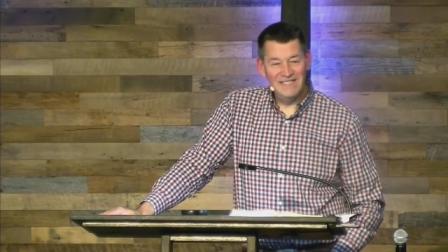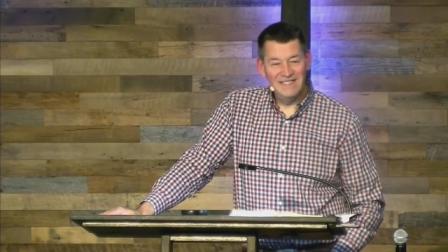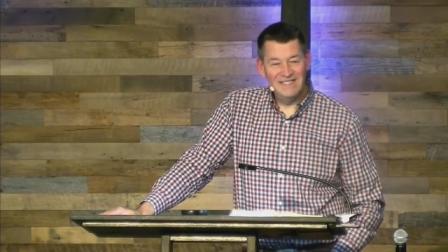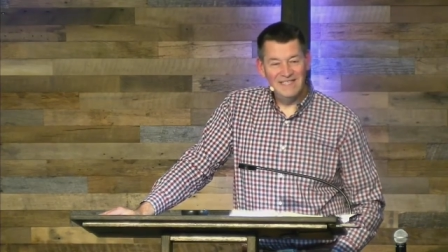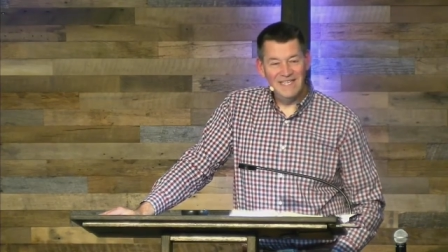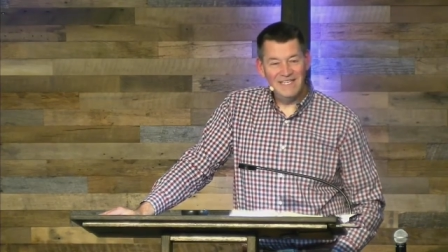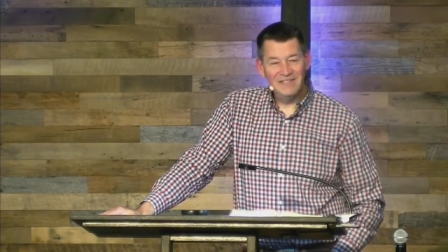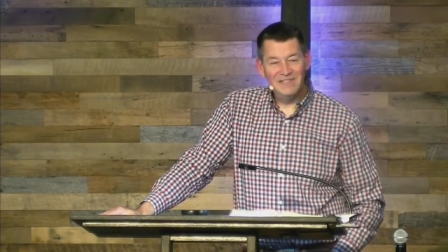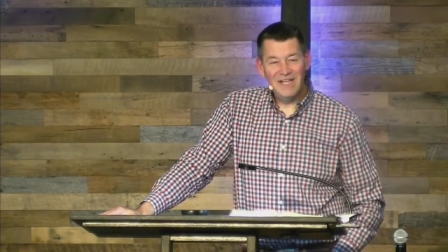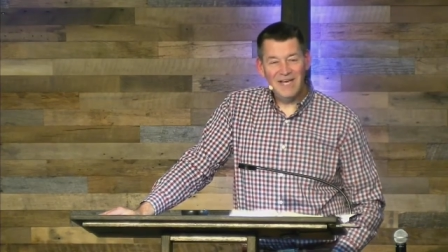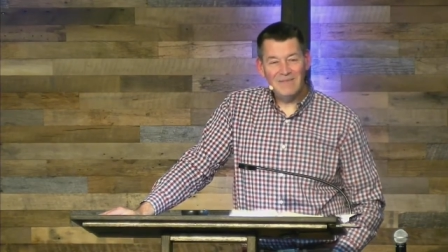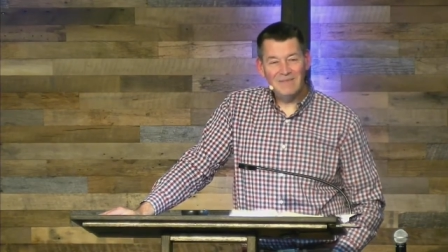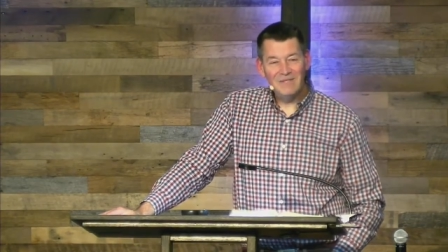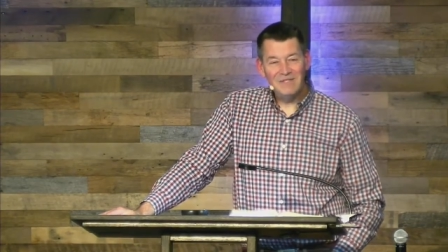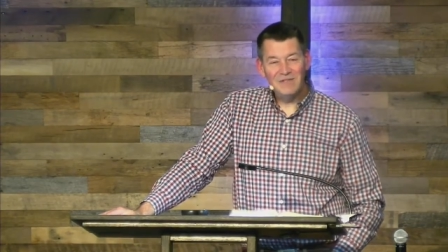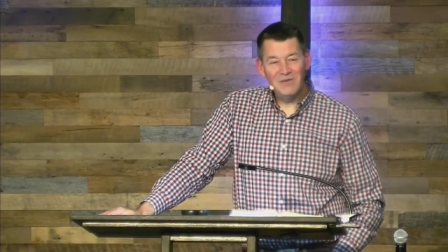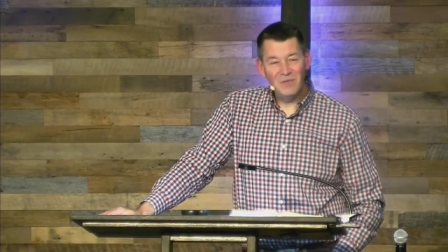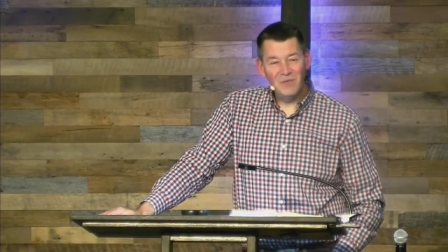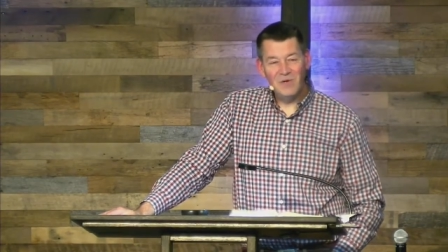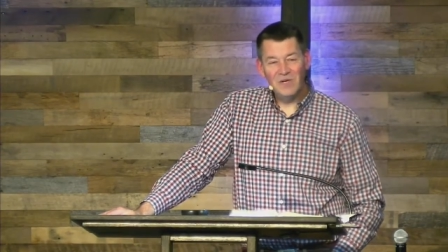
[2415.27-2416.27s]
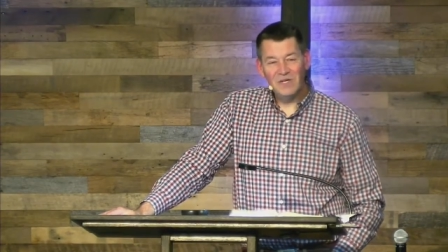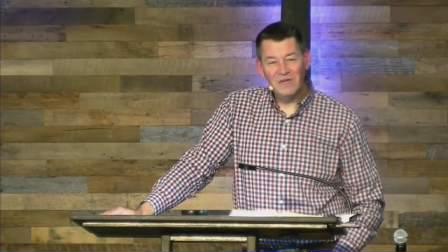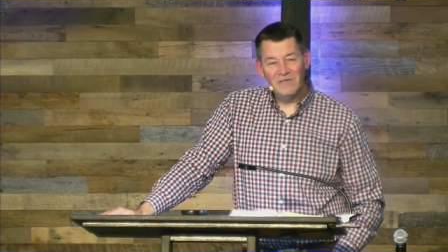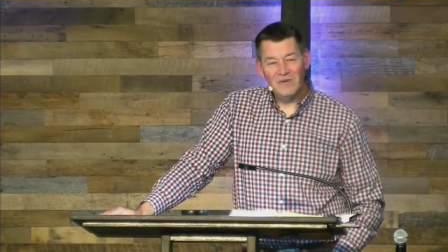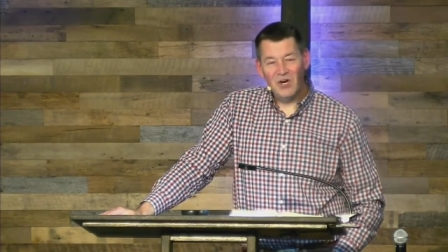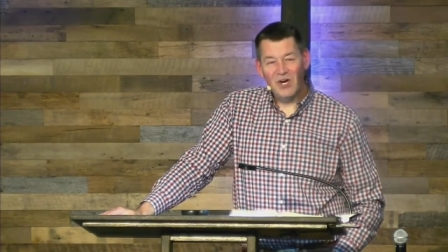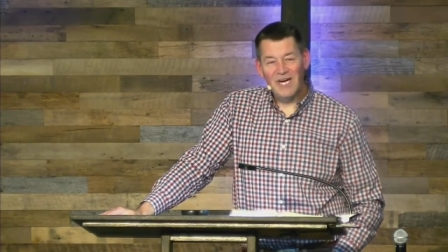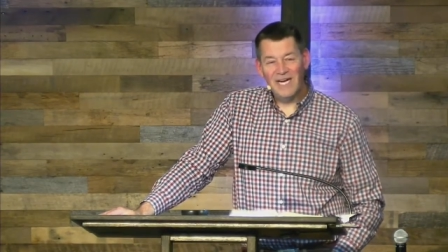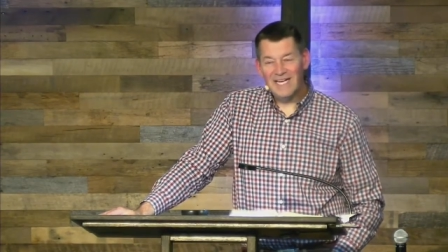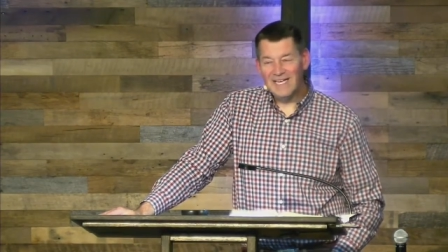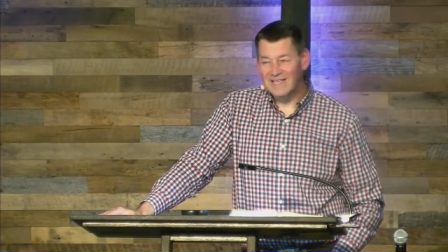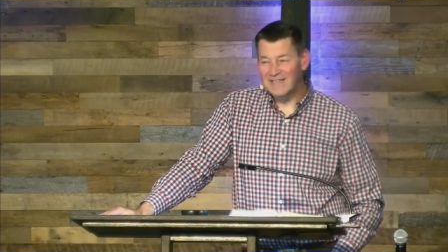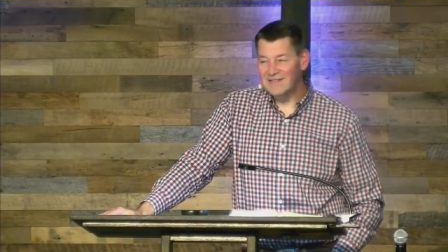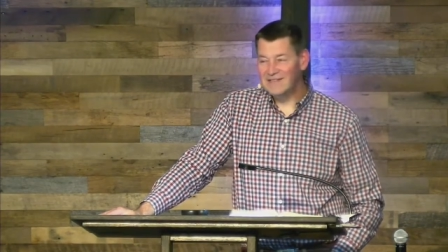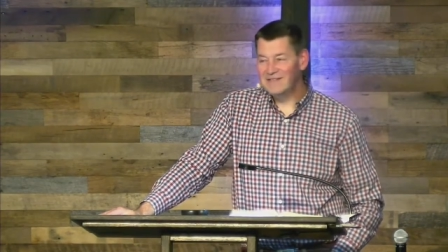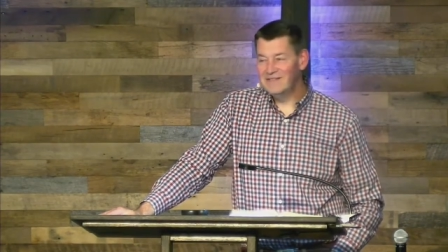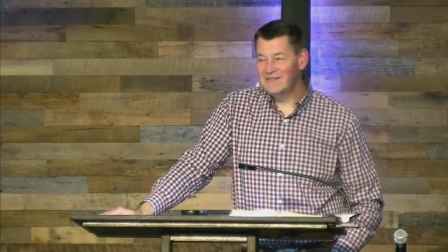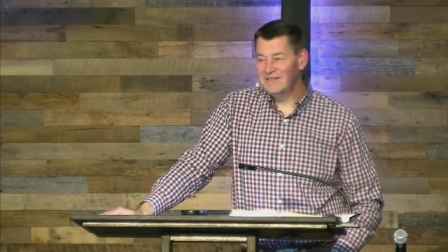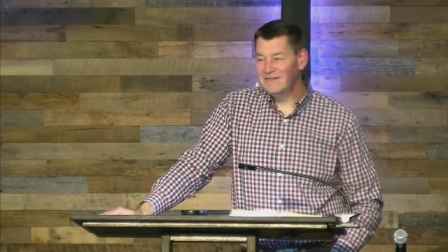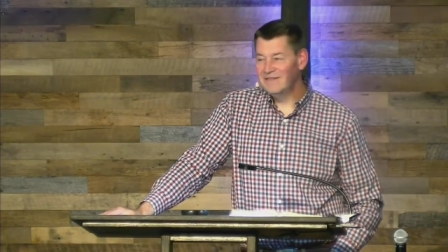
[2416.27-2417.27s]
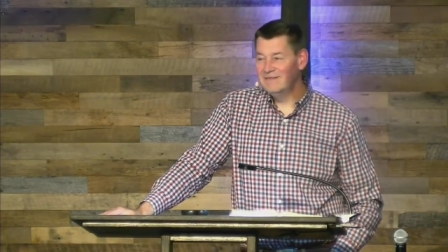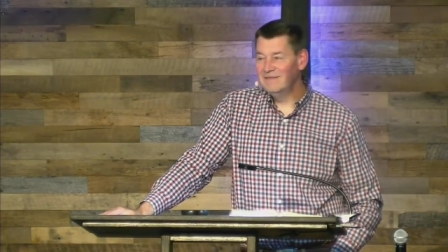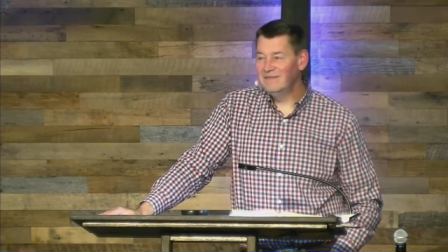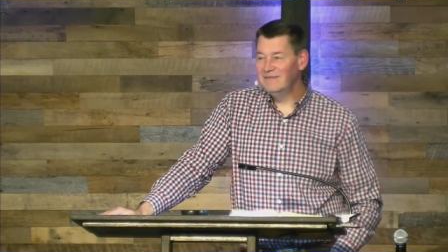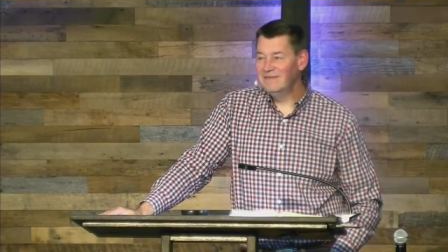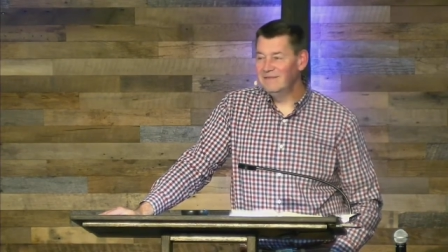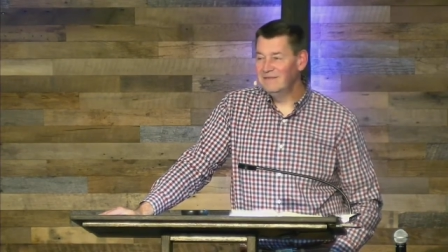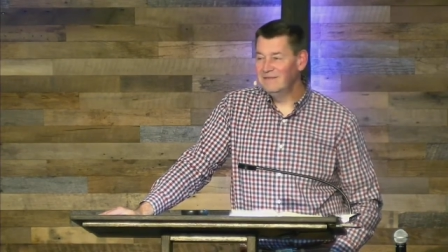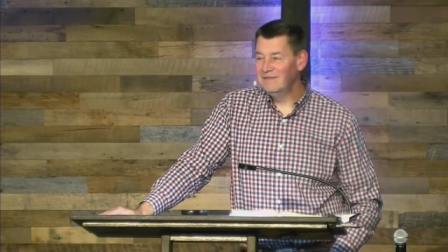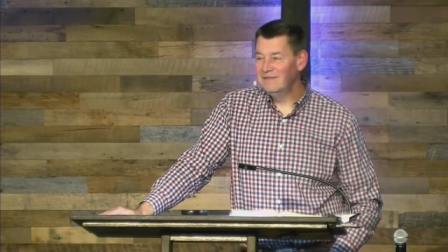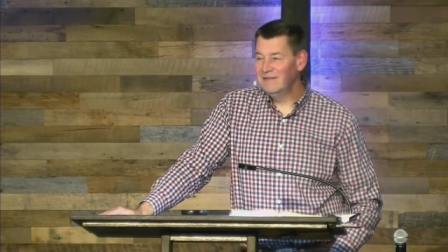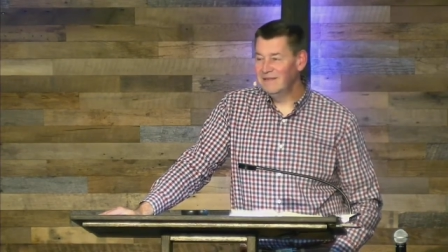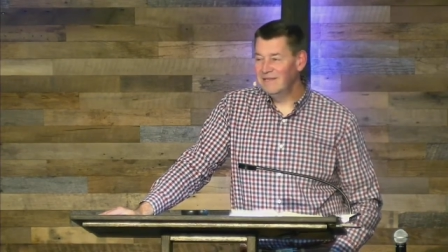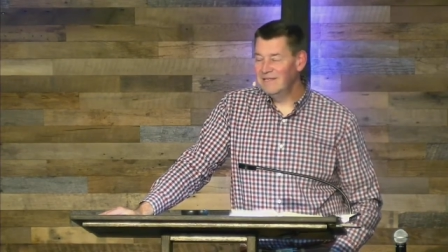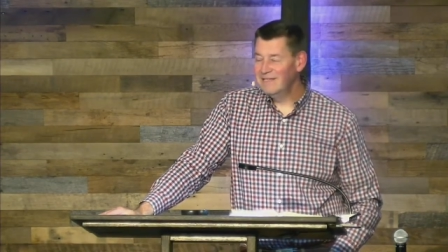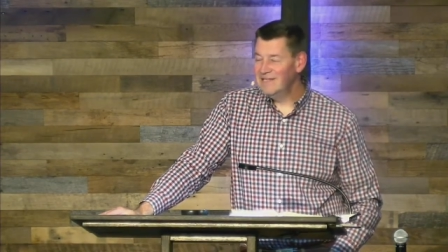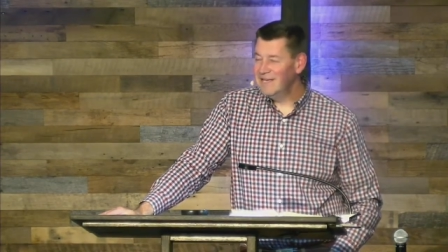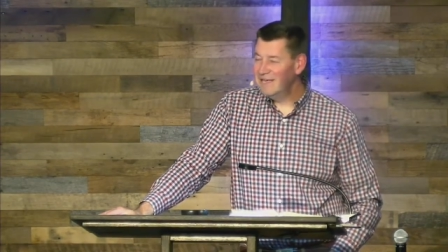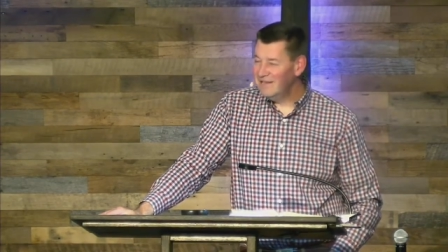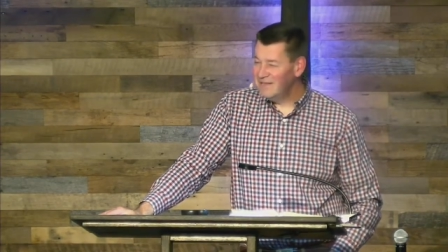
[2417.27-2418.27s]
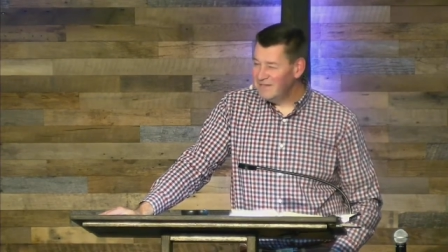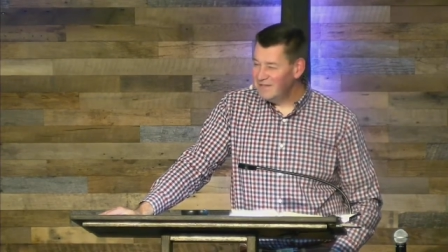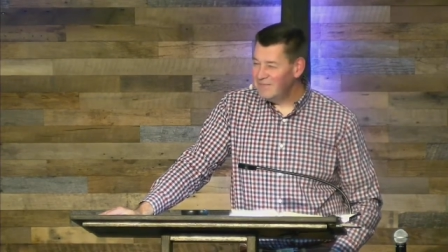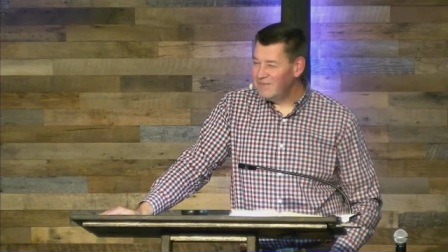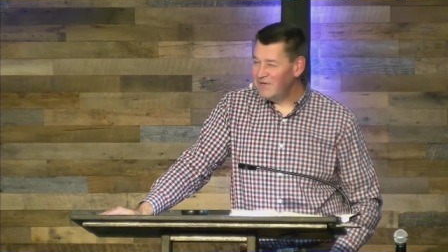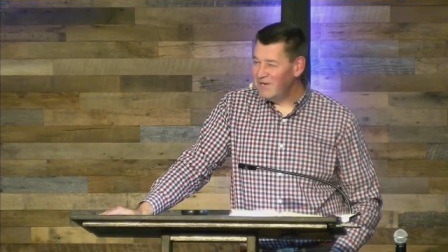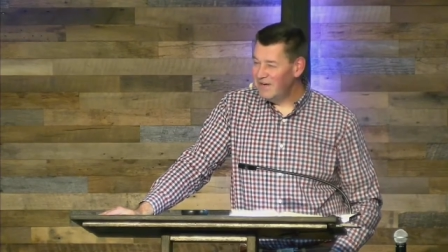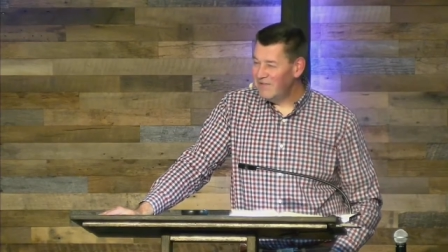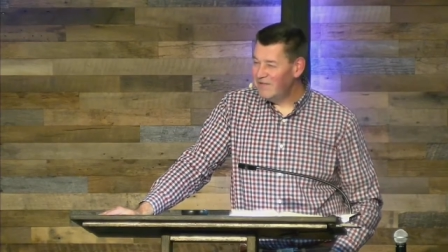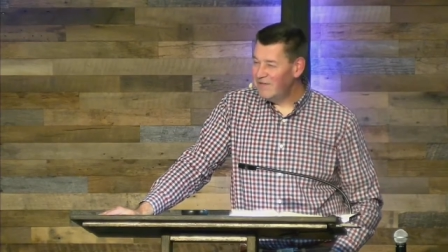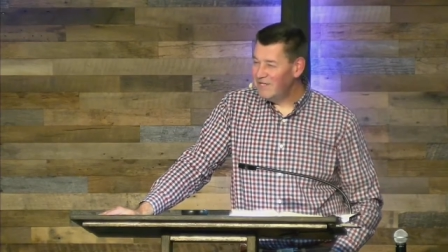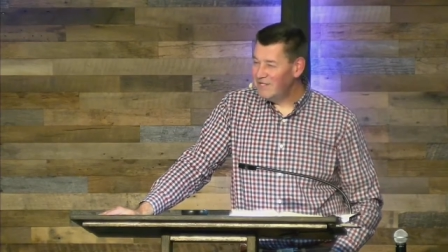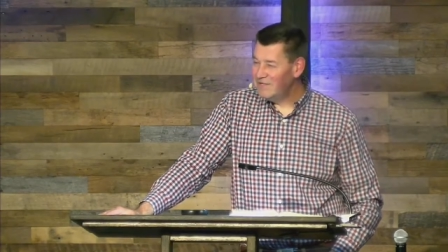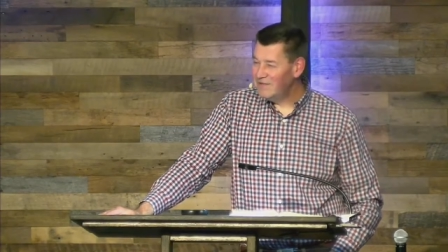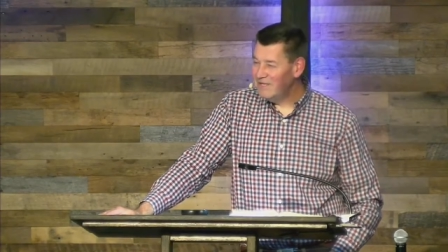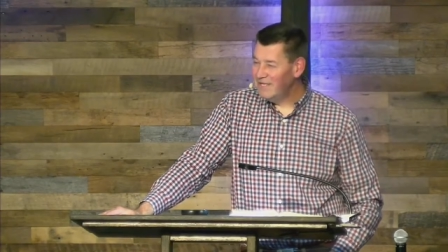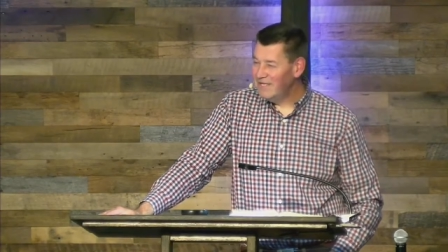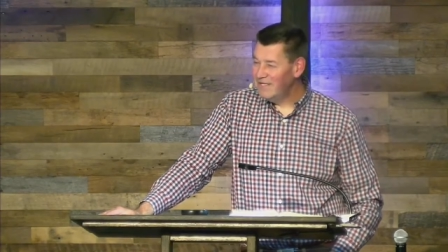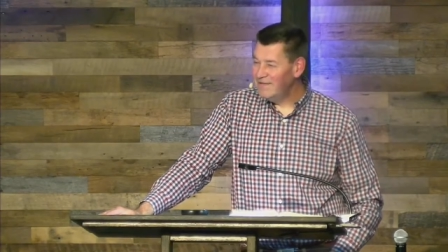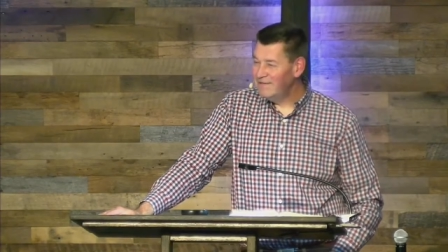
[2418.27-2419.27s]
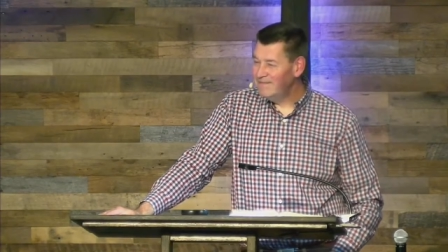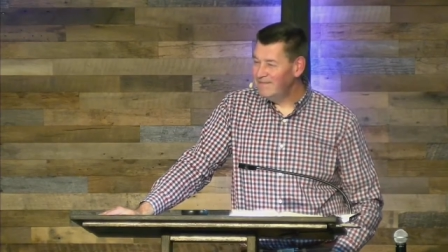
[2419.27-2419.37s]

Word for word: establish the work of our hands. Isn't that a good prayer for us right now?